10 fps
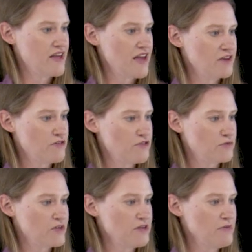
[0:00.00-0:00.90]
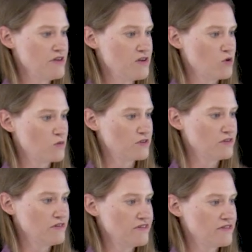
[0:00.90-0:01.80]
and 3 p
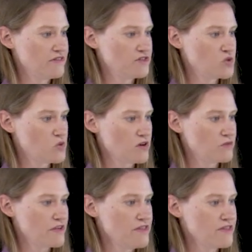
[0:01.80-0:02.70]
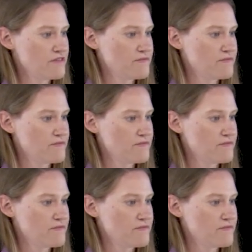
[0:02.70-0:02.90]
orbitals to work with.